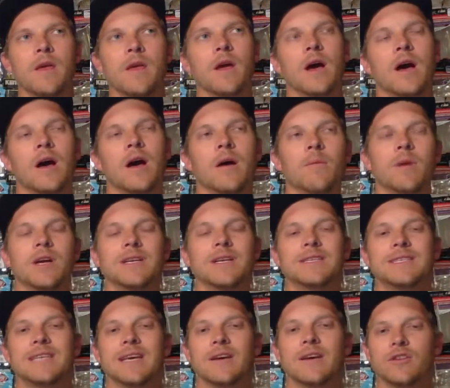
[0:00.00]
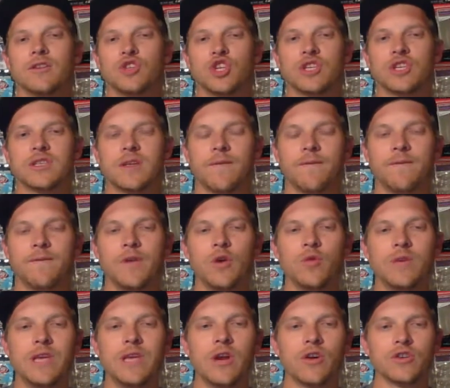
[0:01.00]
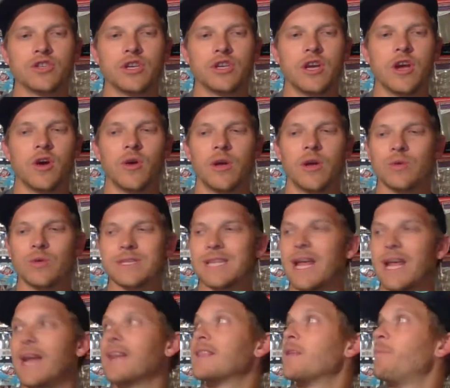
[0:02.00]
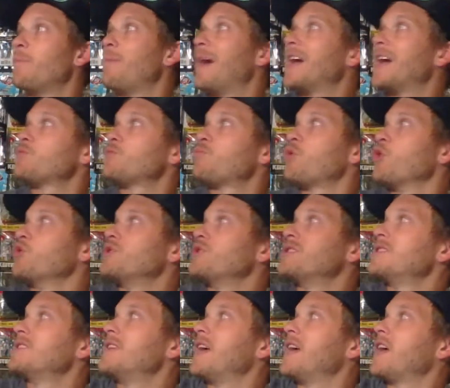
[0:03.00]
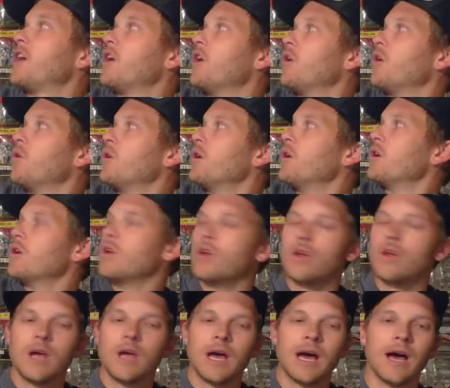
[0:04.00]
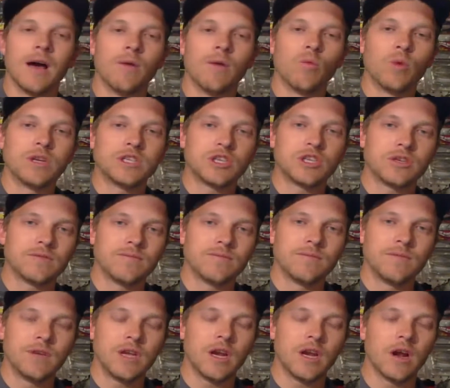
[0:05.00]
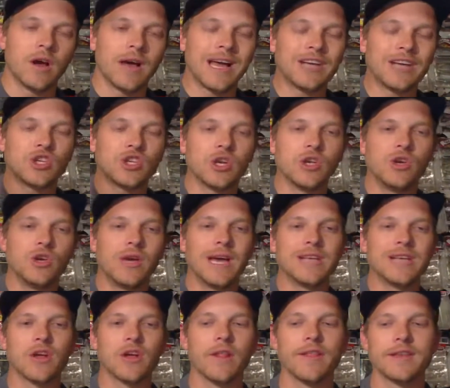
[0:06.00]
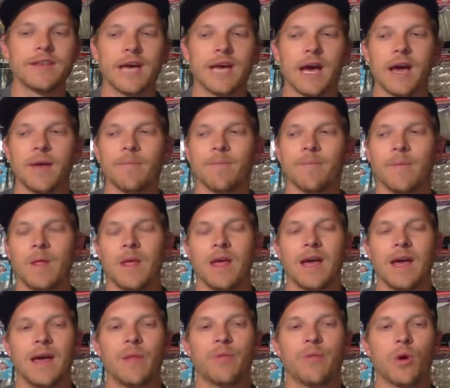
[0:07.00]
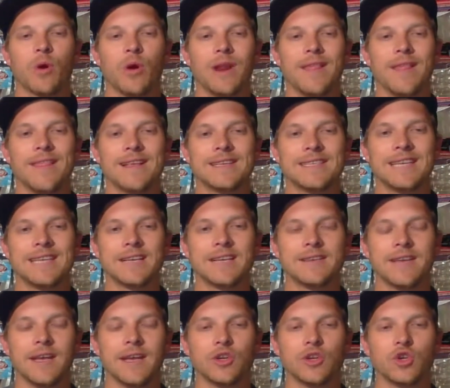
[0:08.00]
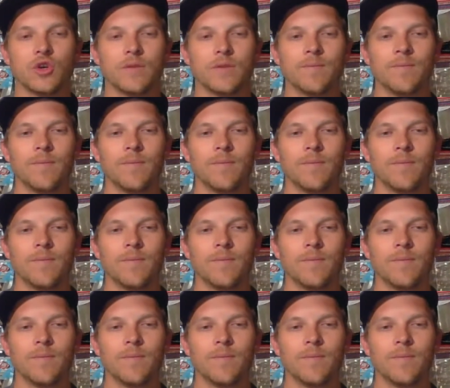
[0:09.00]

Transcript: uh, until just a few years ago, it was like the Bass Pro Sticko, uh, which you know I show you guys all the time. I throw it in the six inch.